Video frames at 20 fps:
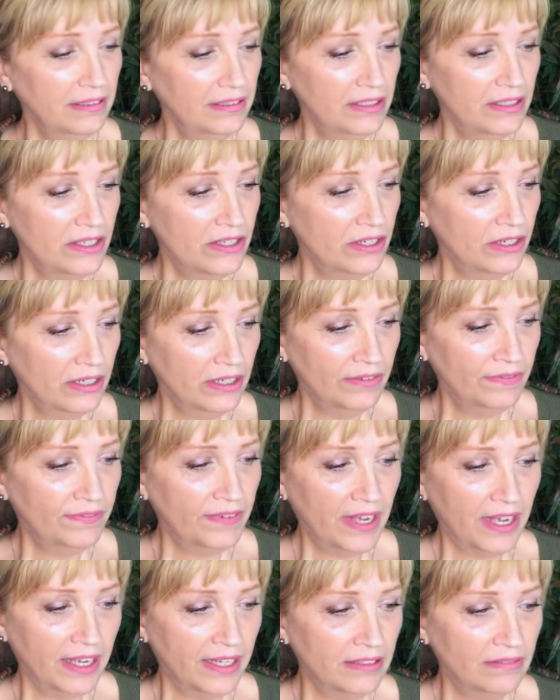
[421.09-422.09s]

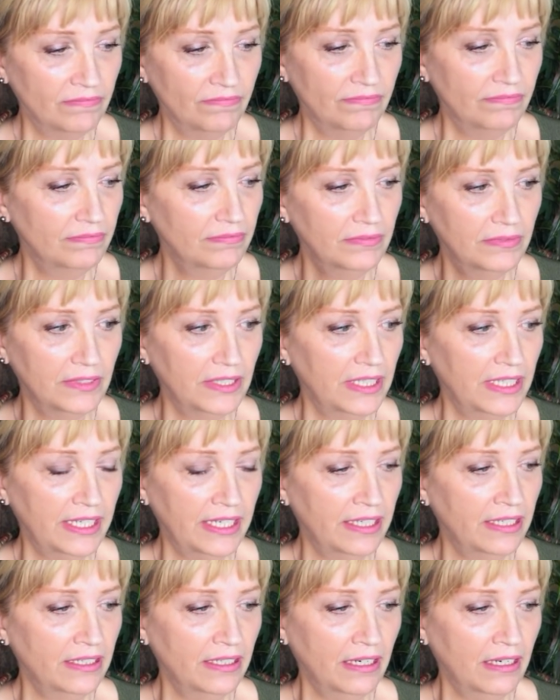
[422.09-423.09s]
certified
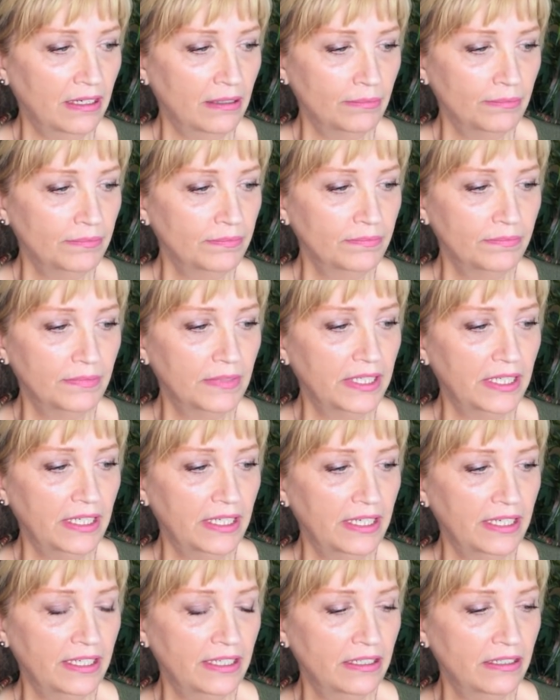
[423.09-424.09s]
in
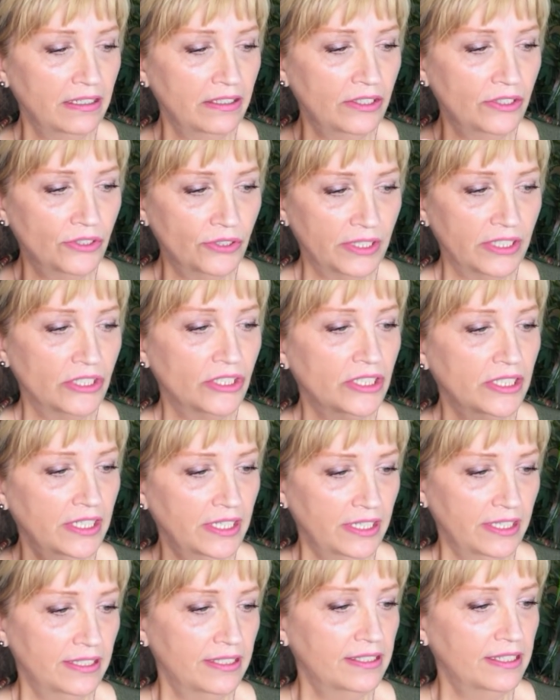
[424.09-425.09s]

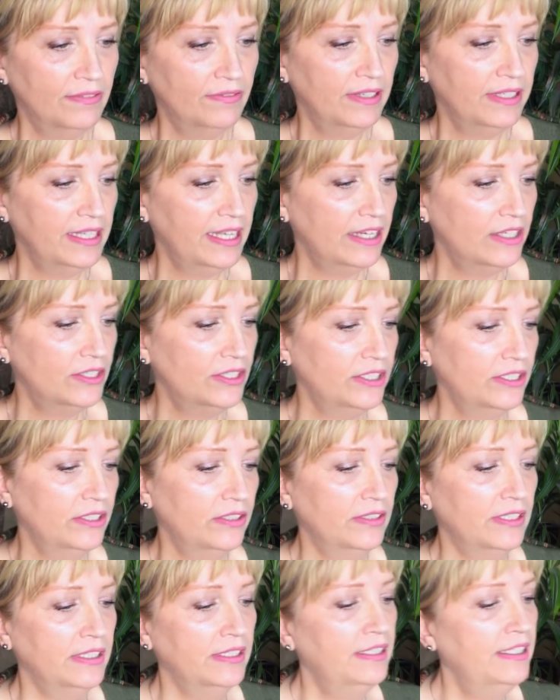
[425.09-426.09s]
nutrition and stuff like that
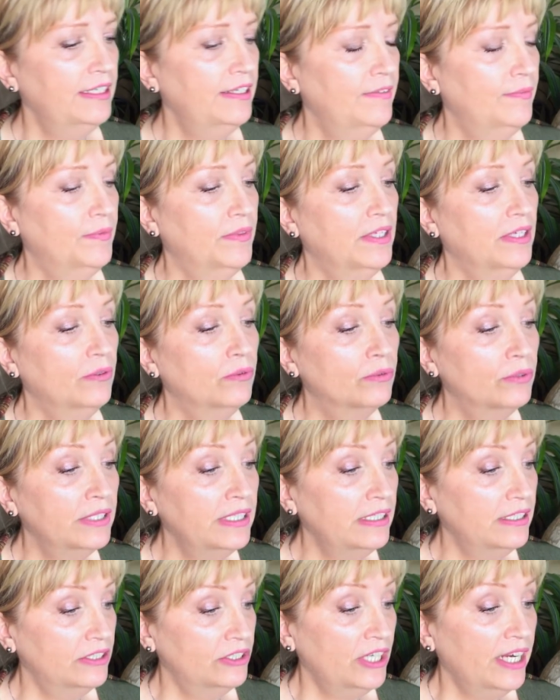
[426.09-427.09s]
too. And
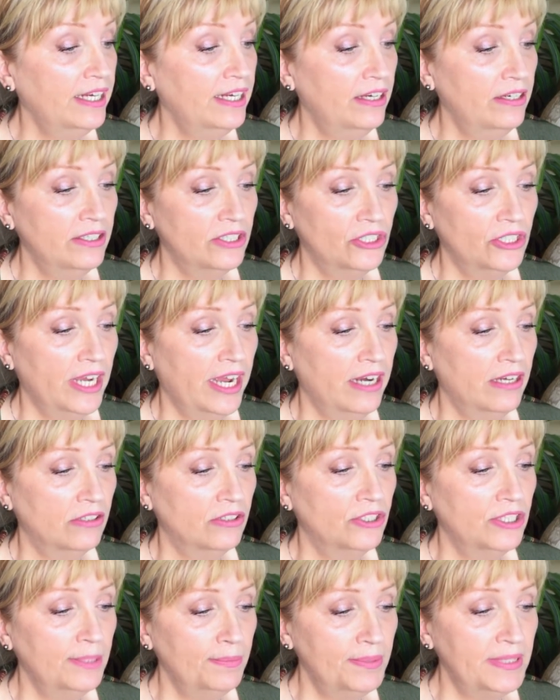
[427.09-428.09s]
check out his channel,
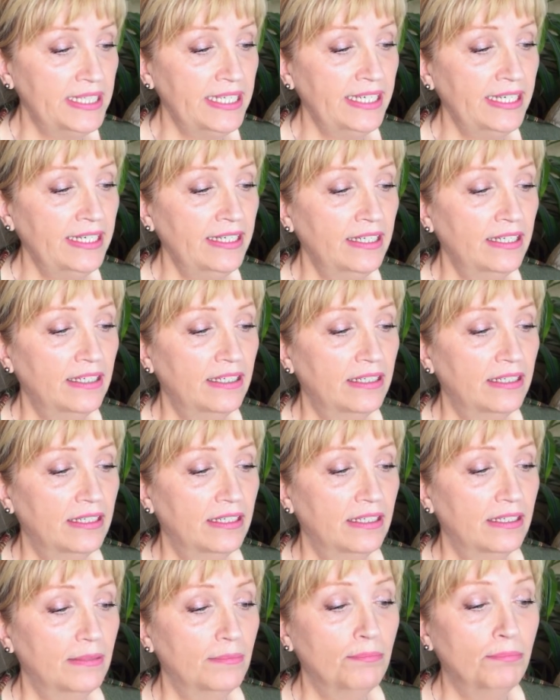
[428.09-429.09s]
Gypsy
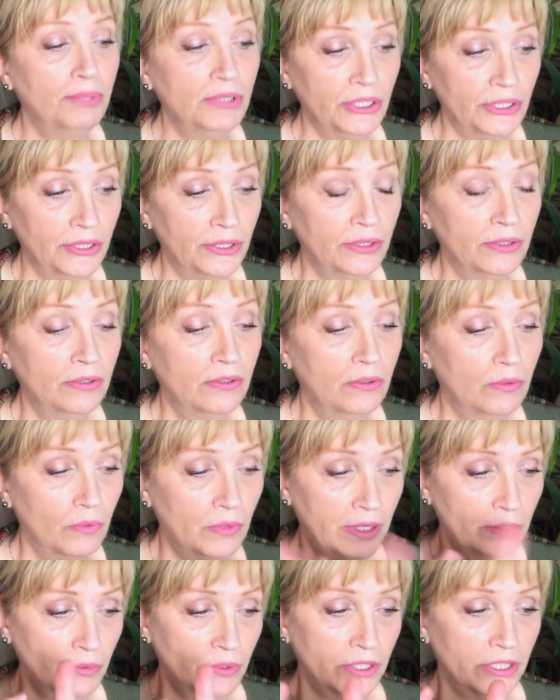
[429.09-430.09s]
Blue,
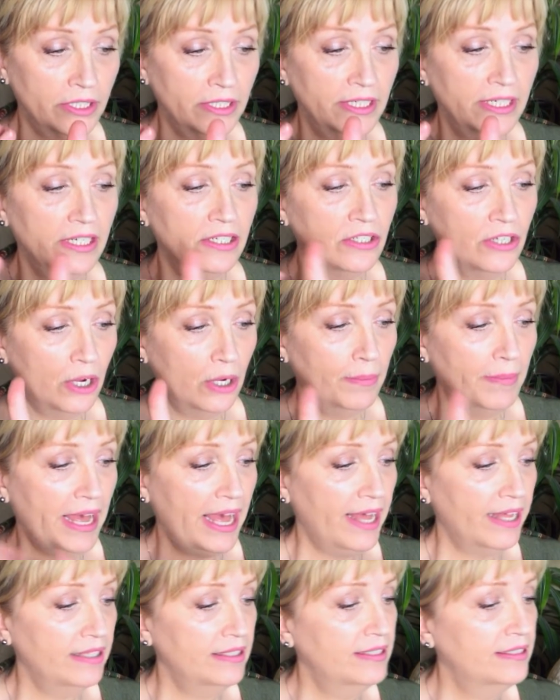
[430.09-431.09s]
one word,
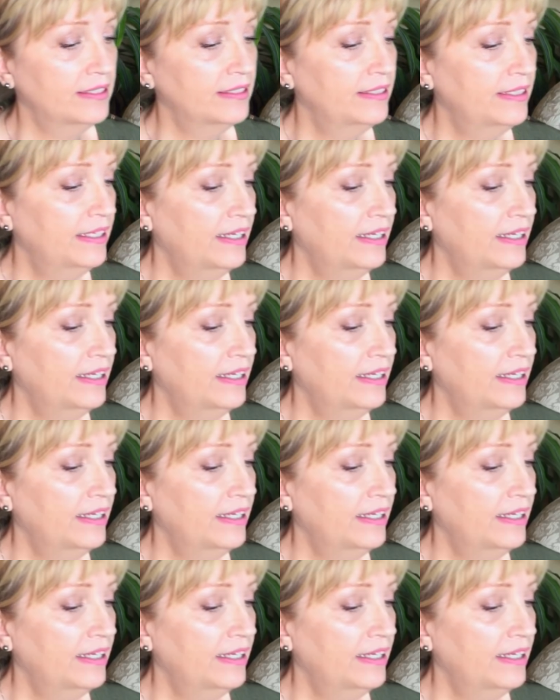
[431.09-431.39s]
Nomads.